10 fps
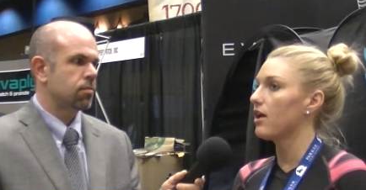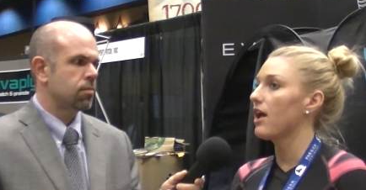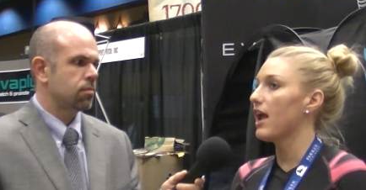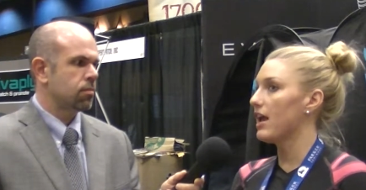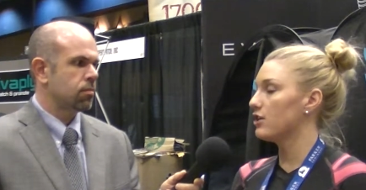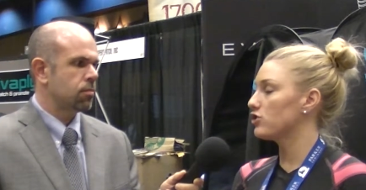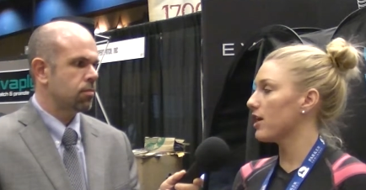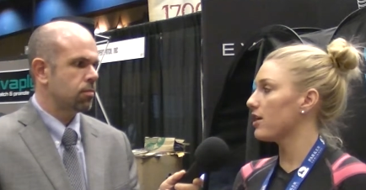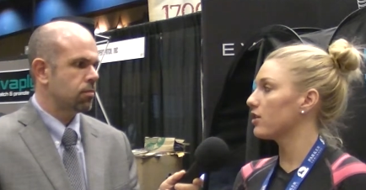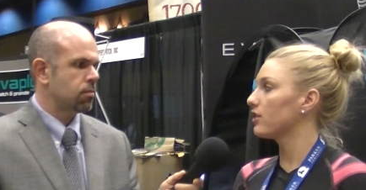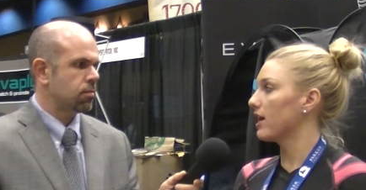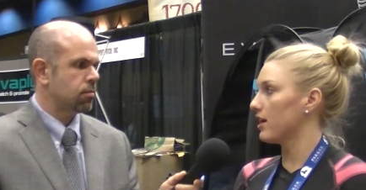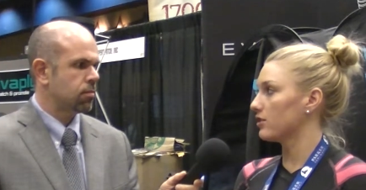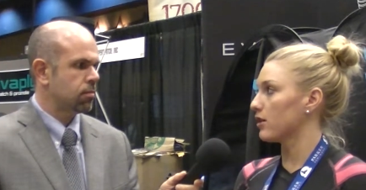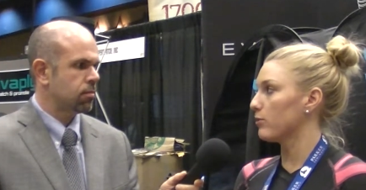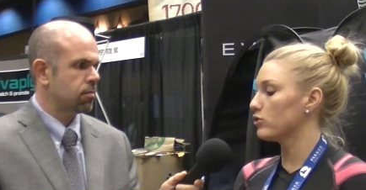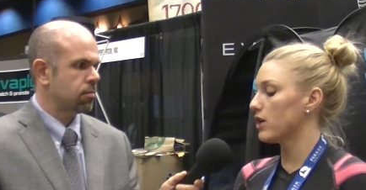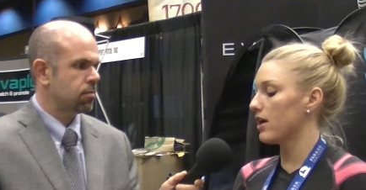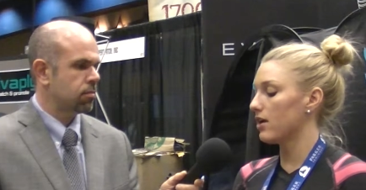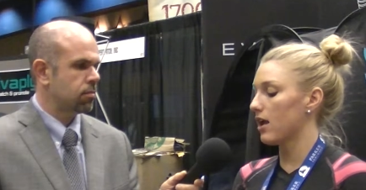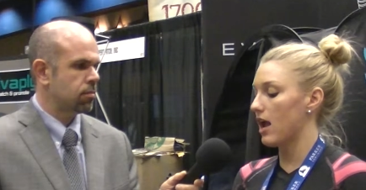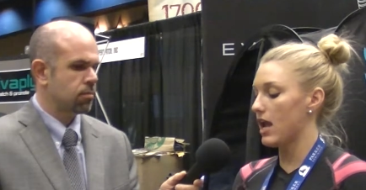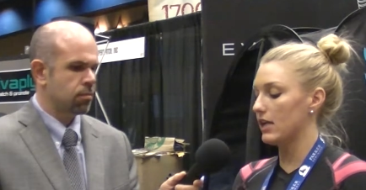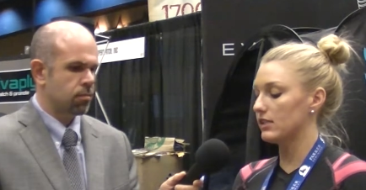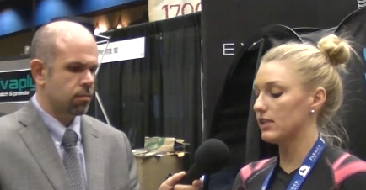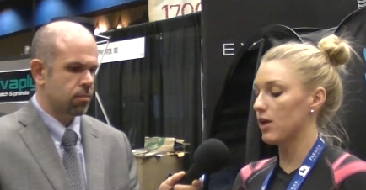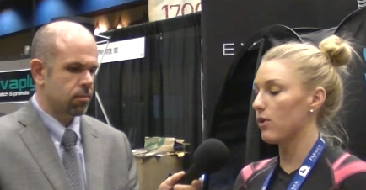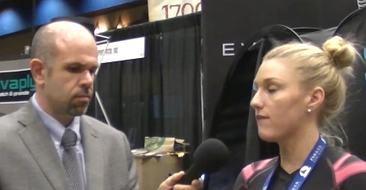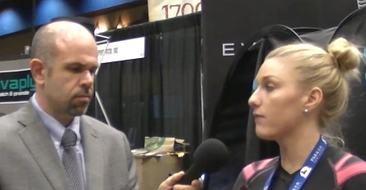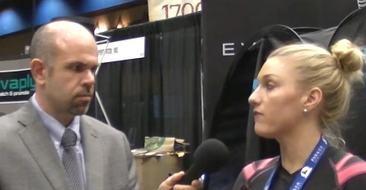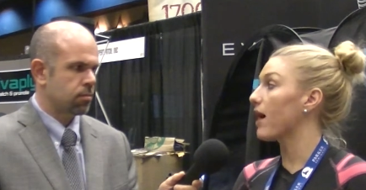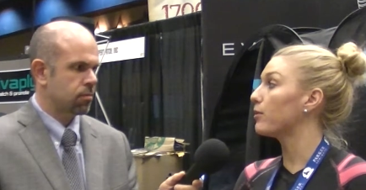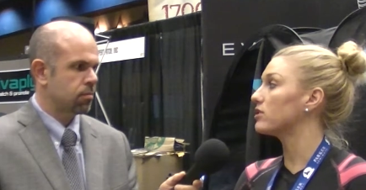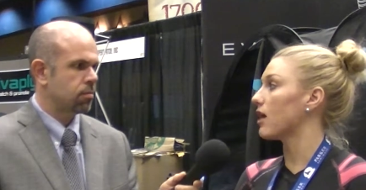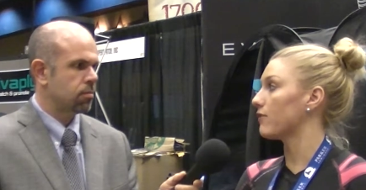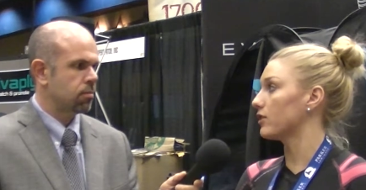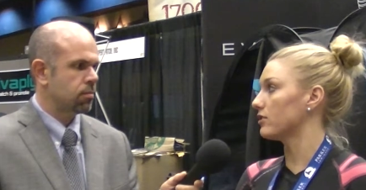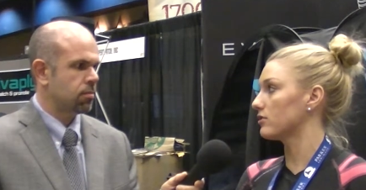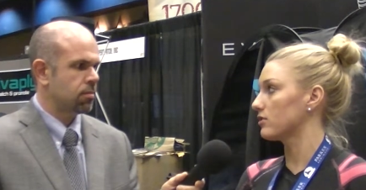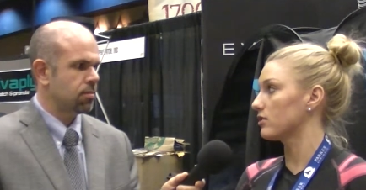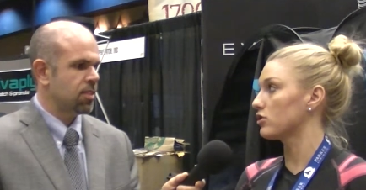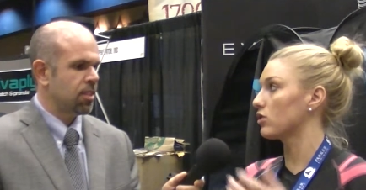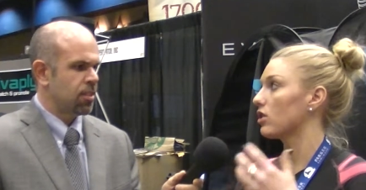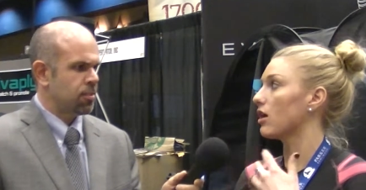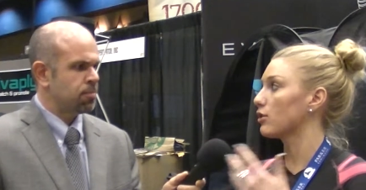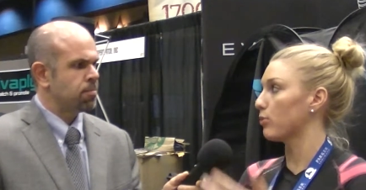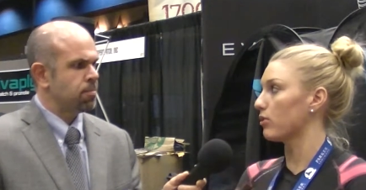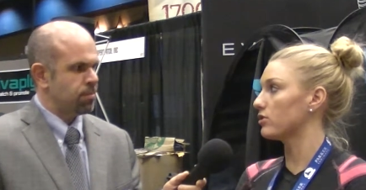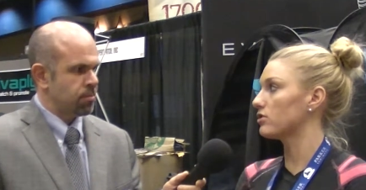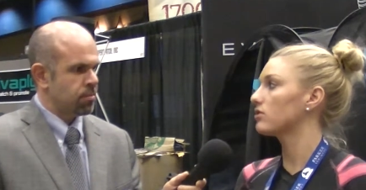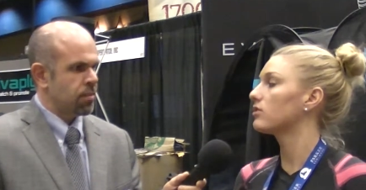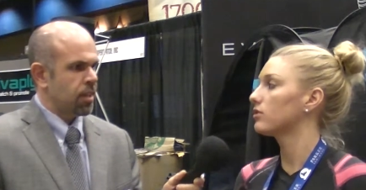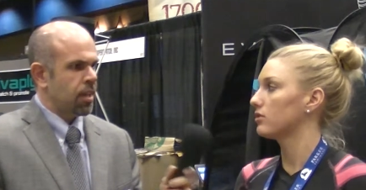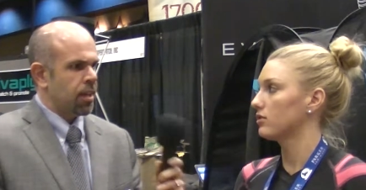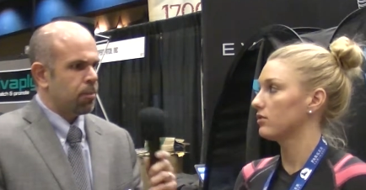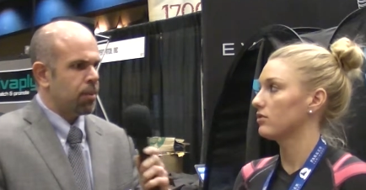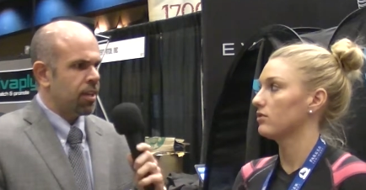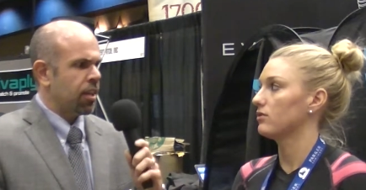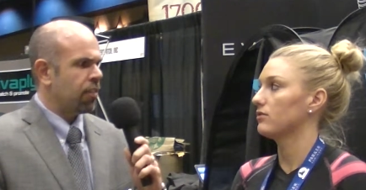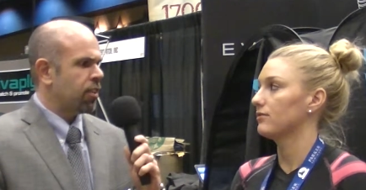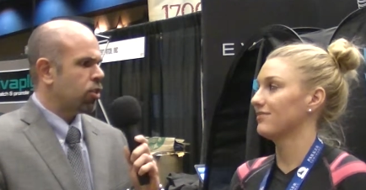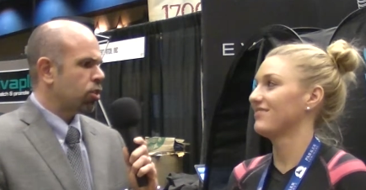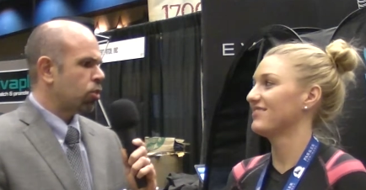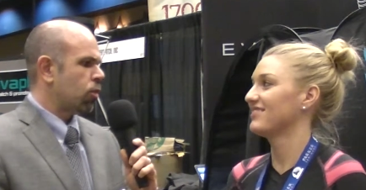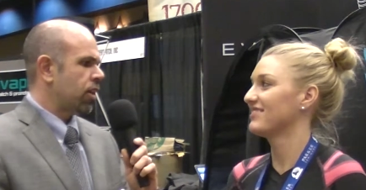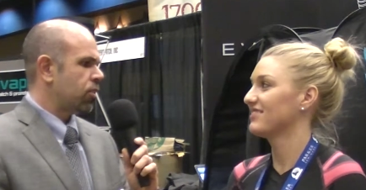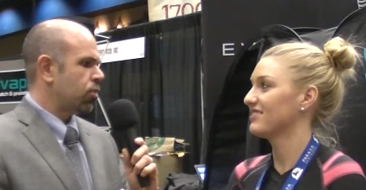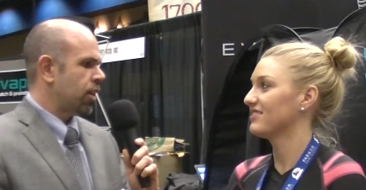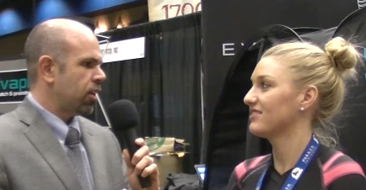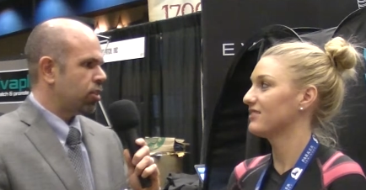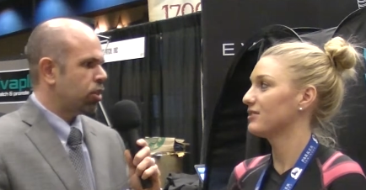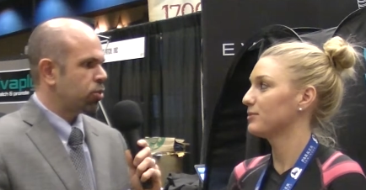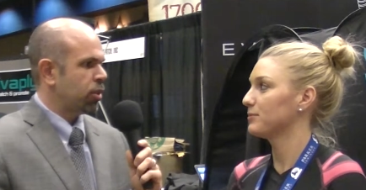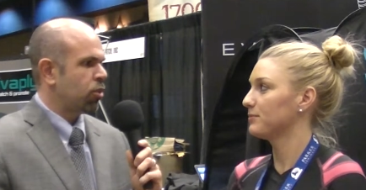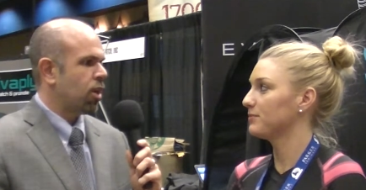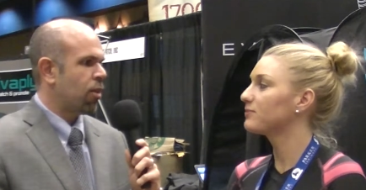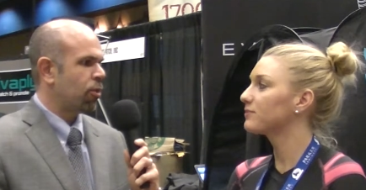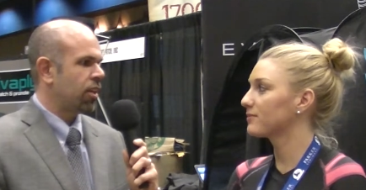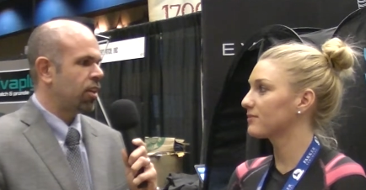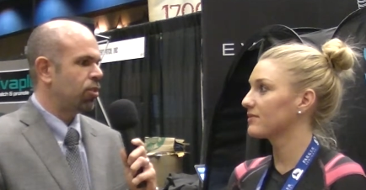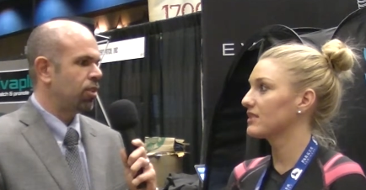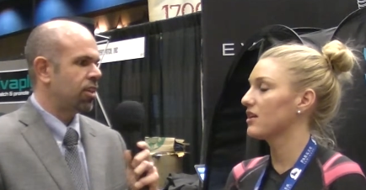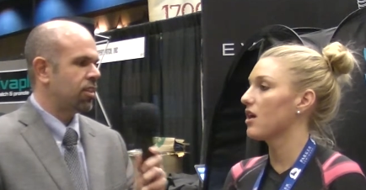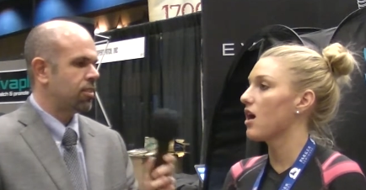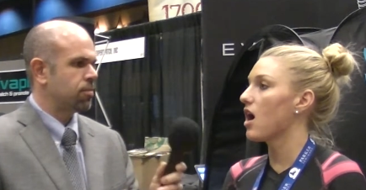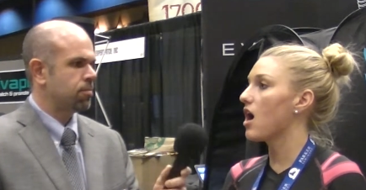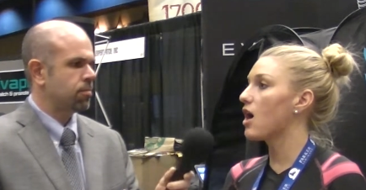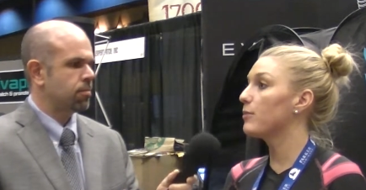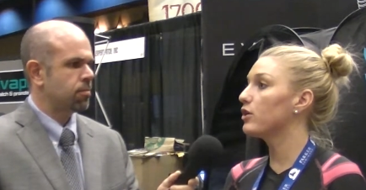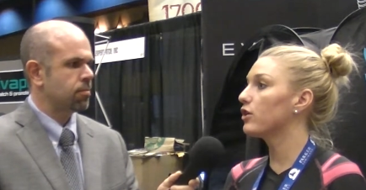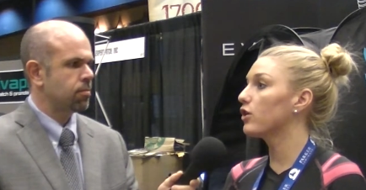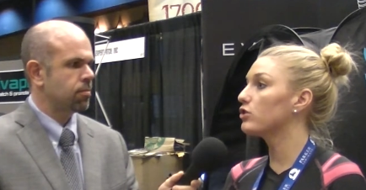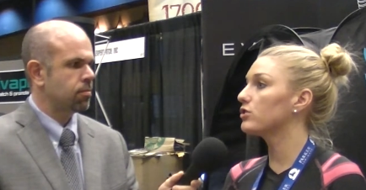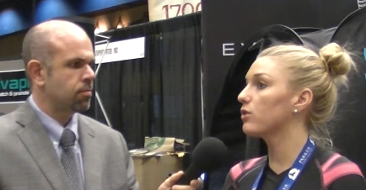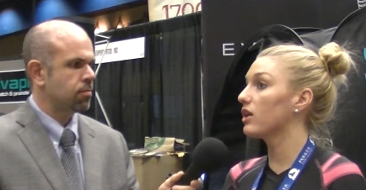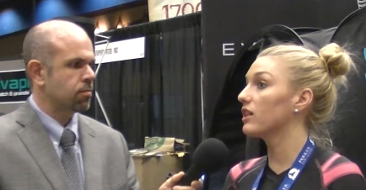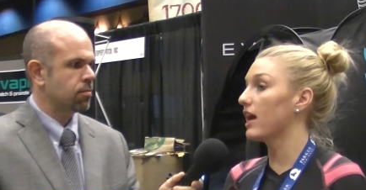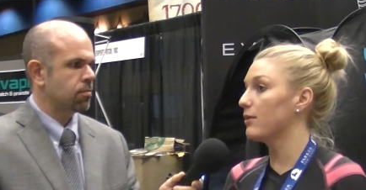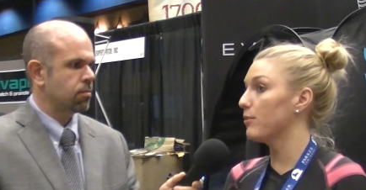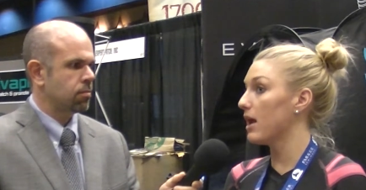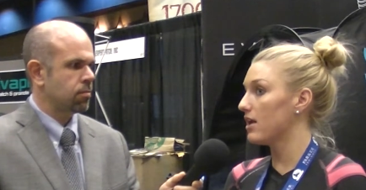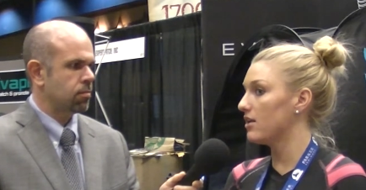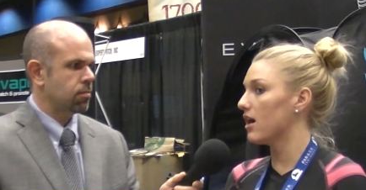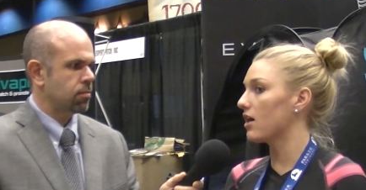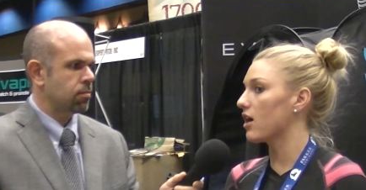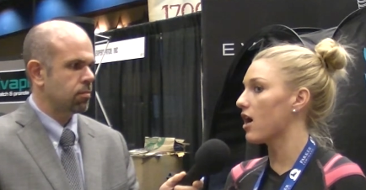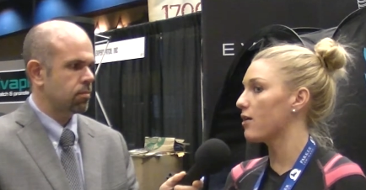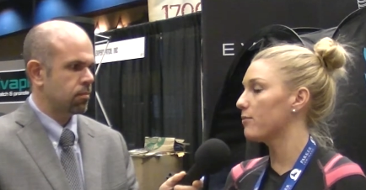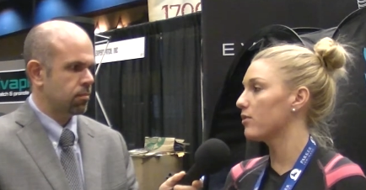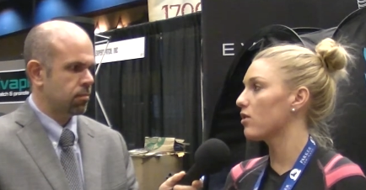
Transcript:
Speaker 1: hang dry or light air tumble dry, and stay away from fabric softeners because it'll clog the pores.
Speaker 2: Melanie, if the doctor wanted to get in touch with you, how would they do that?
Speaker 1: You can go to onlinemed.com